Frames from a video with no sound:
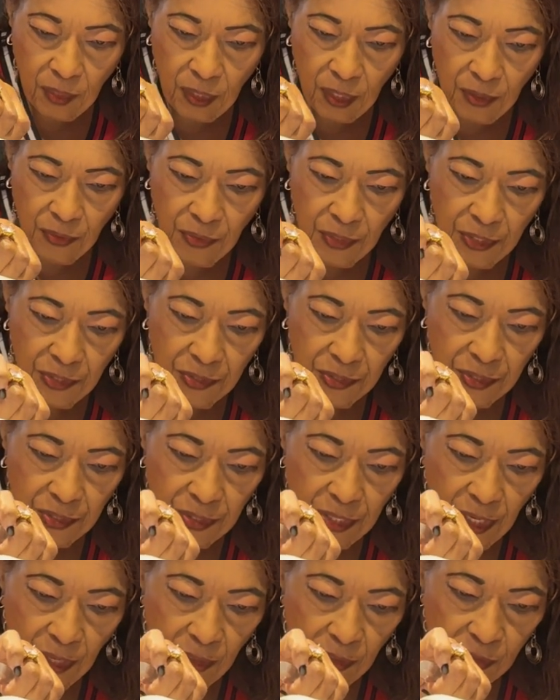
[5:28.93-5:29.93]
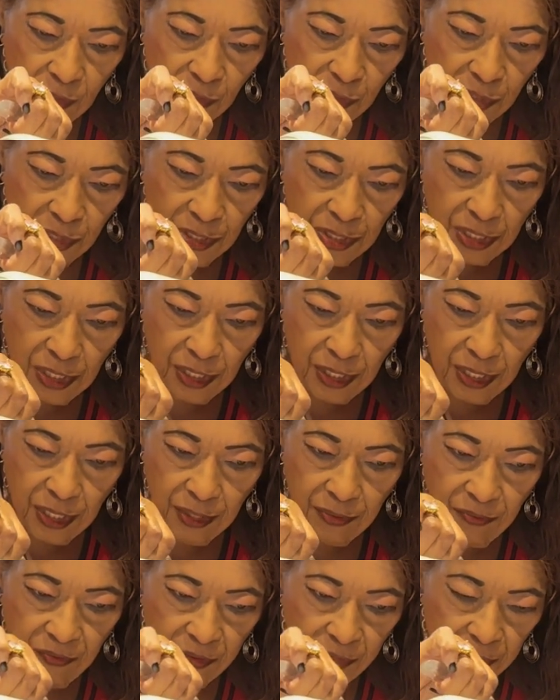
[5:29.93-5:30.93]
And this is called drizzling
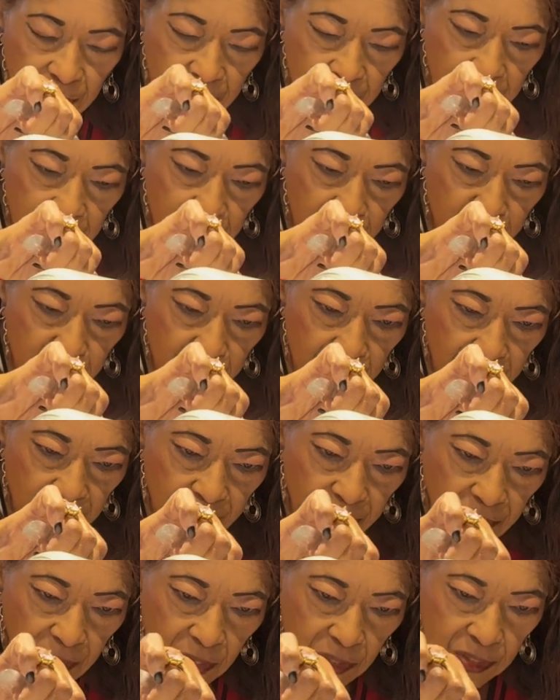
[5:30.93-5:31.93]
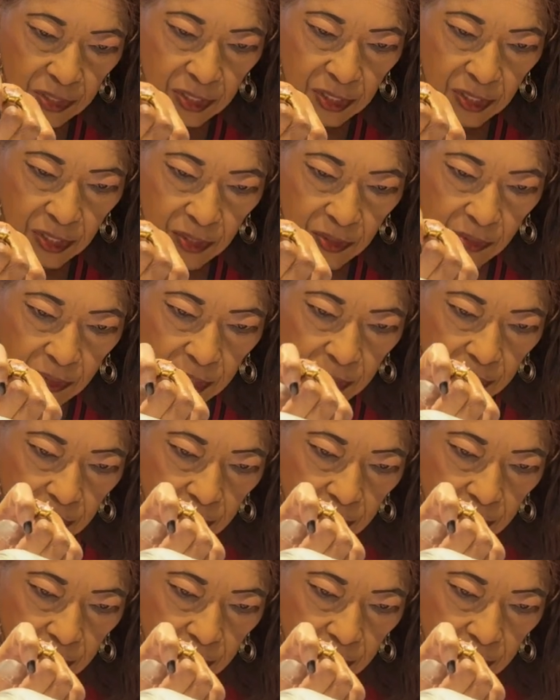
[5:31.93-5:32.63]
it versus putting a frosting on it.